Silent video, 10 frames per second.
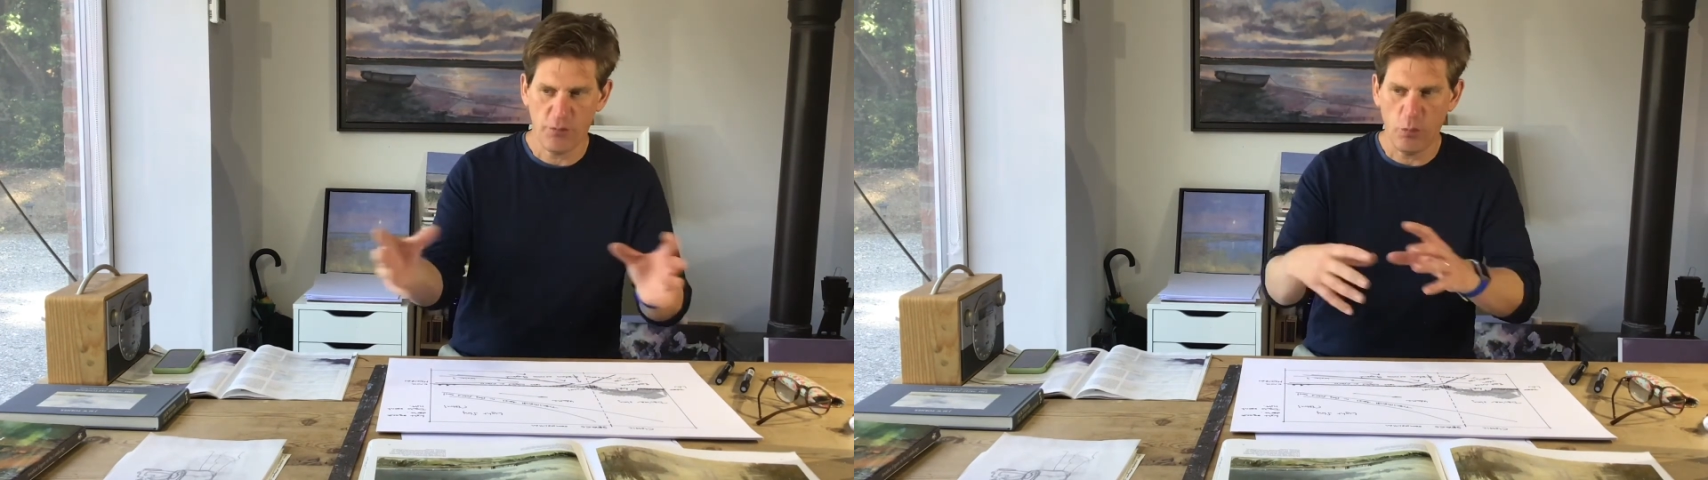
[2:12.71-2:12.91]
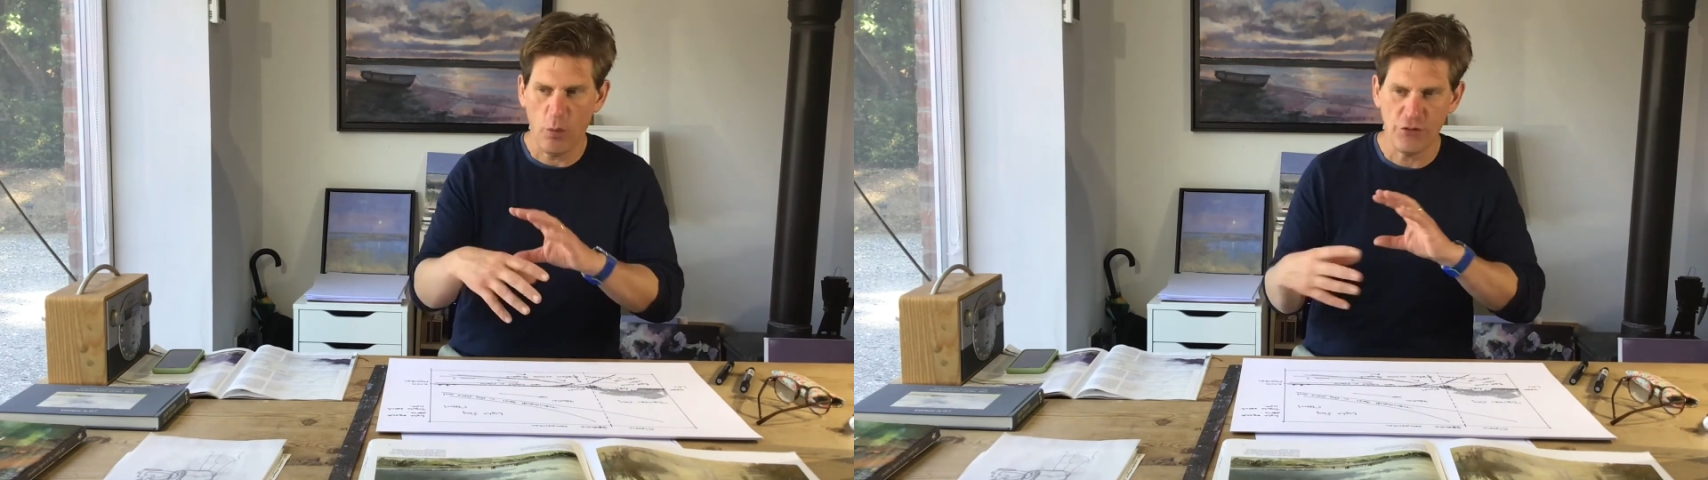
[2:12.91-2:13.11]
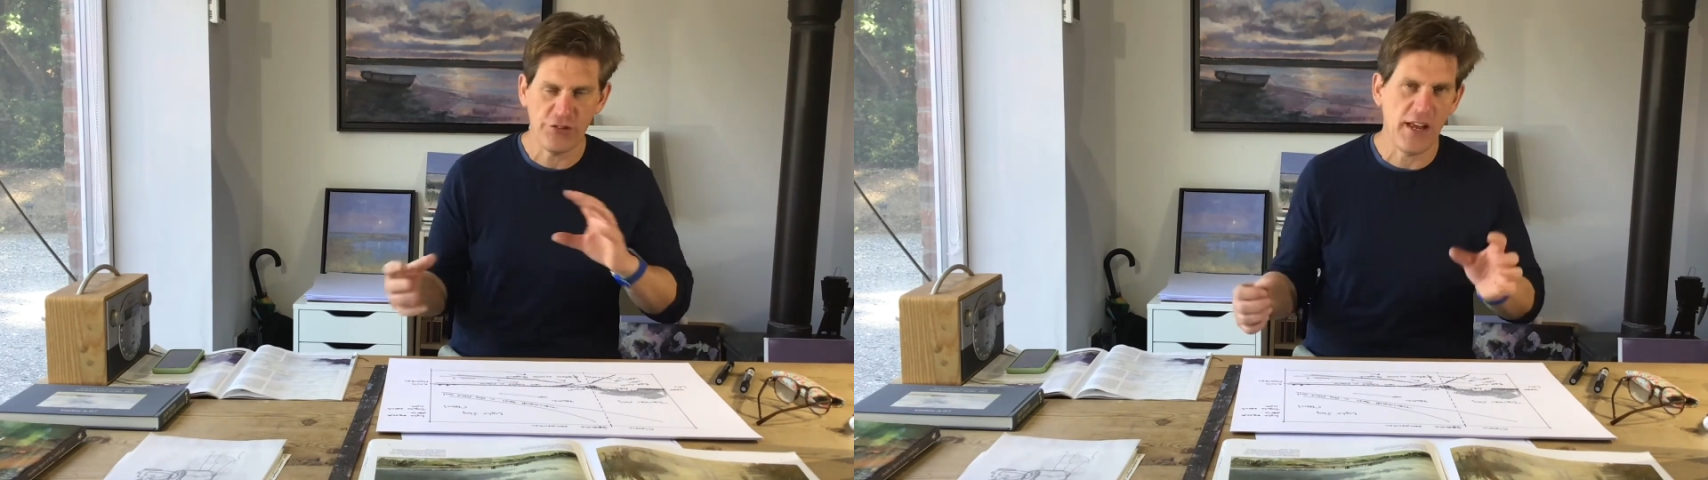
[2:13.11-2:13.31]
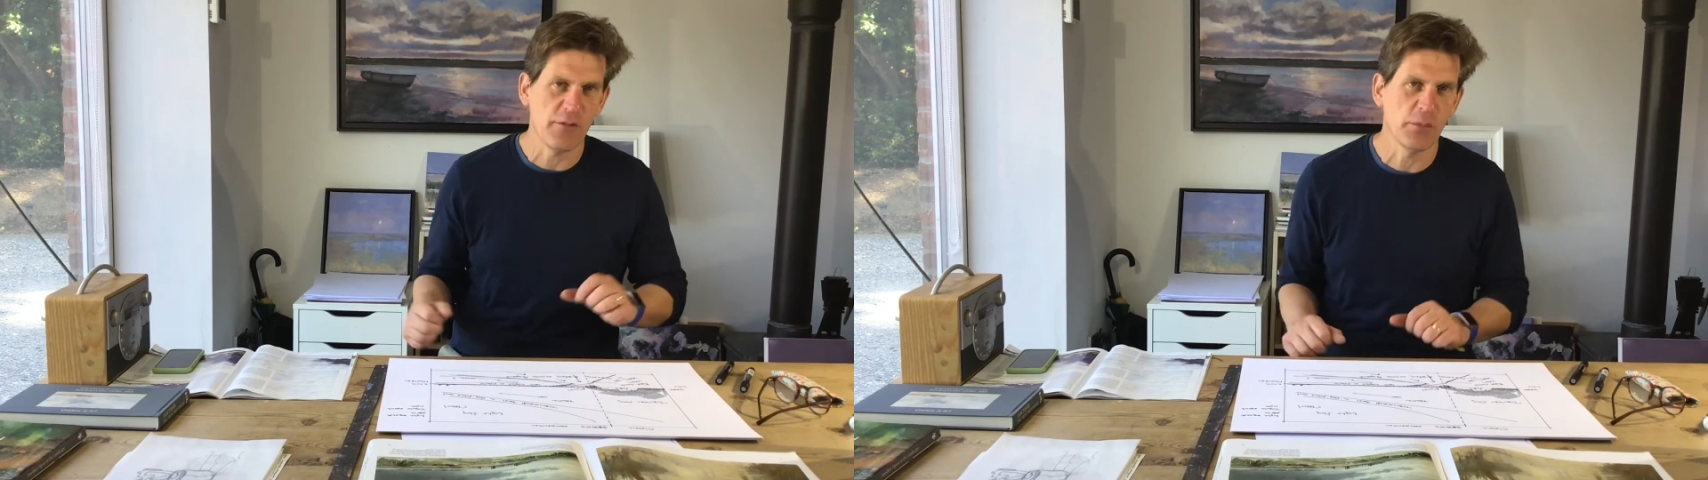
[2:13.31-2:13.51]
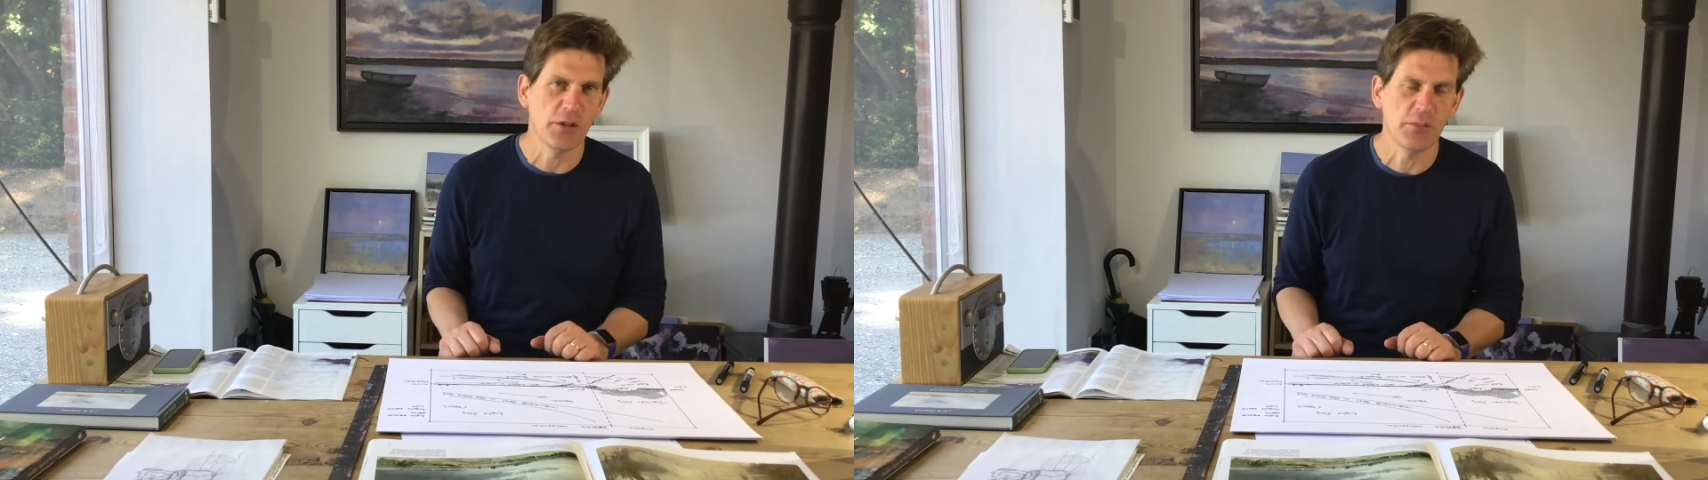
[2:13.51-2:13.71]
what
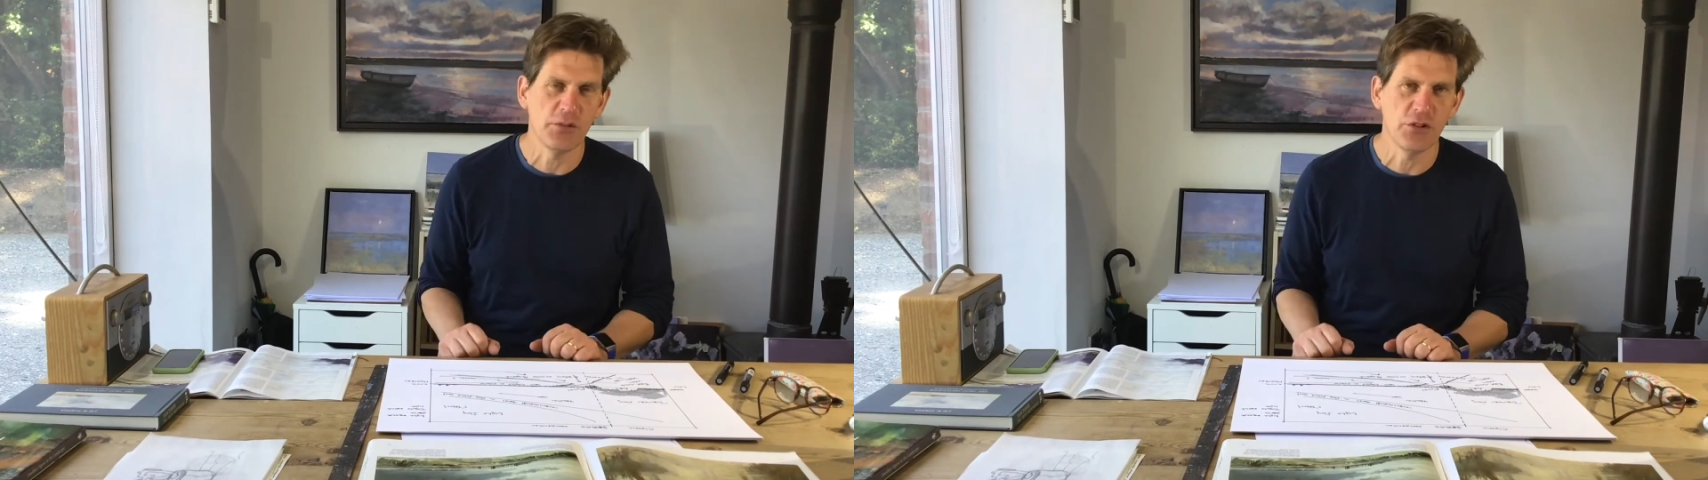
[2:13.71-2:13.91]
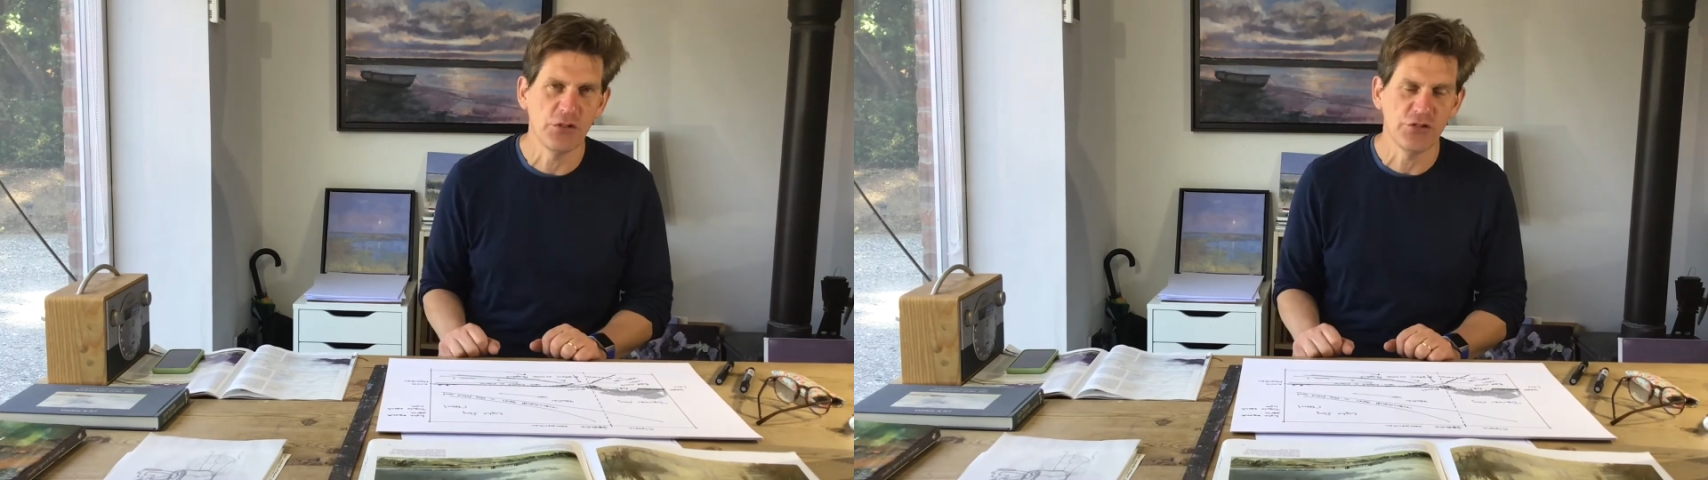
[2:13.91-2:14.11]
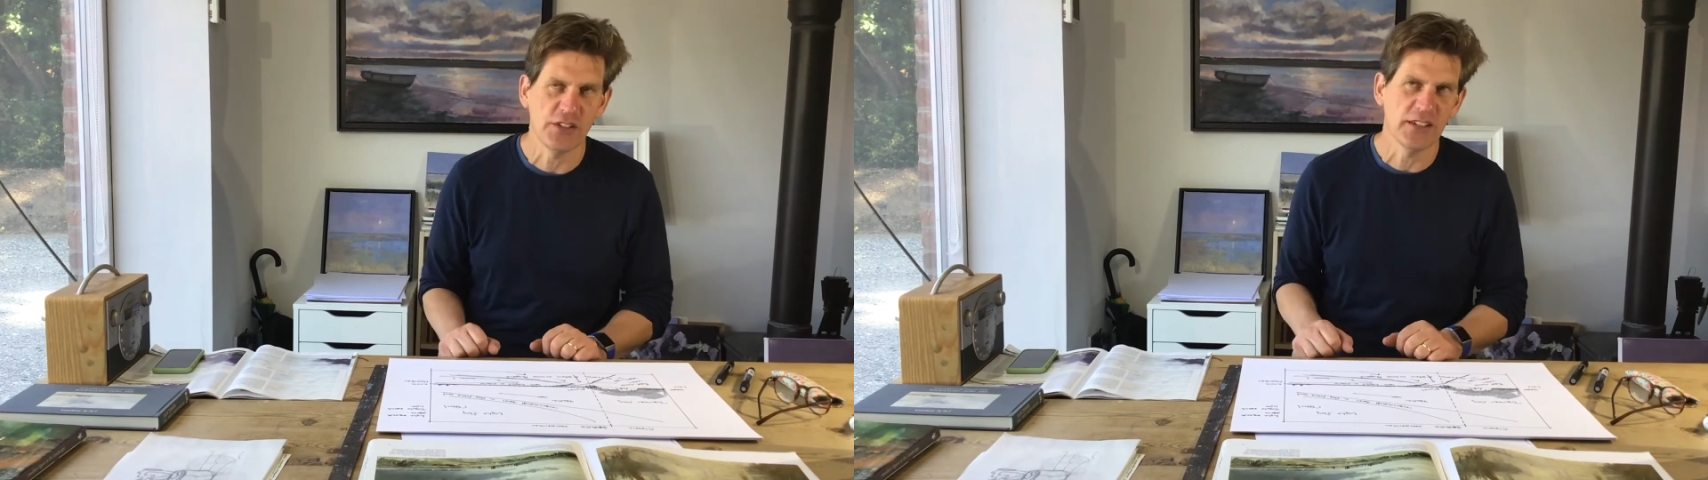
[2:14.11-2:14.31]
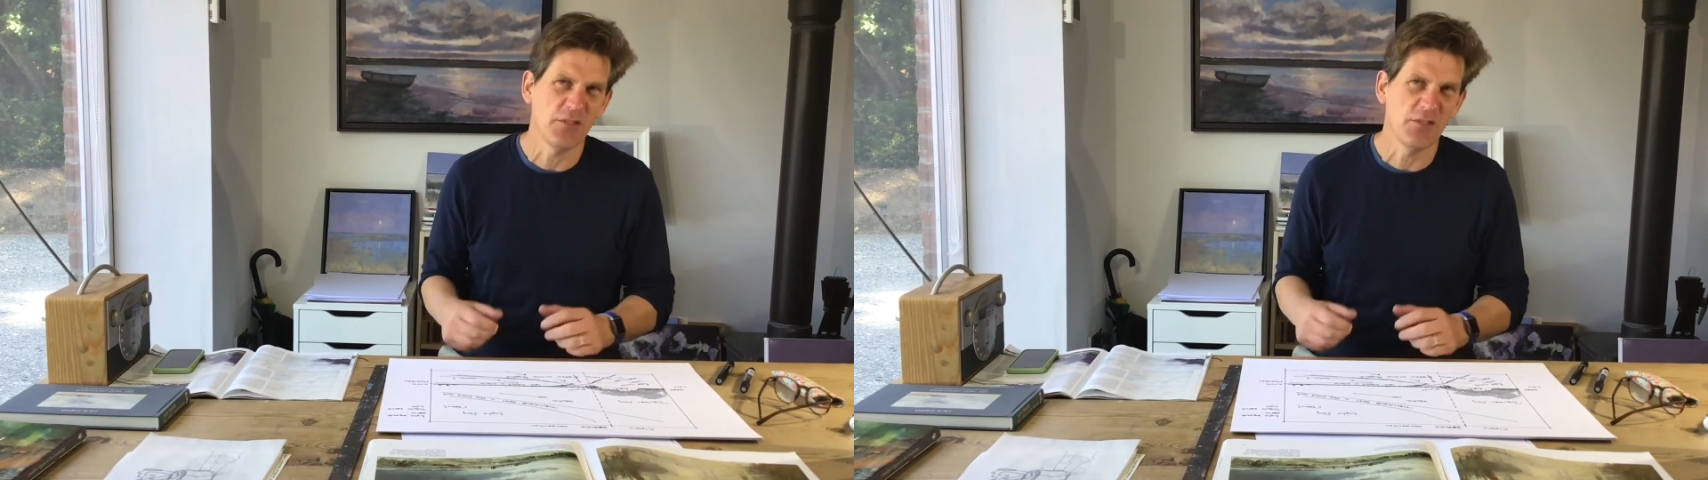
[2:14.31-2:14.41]
everybody's producing and the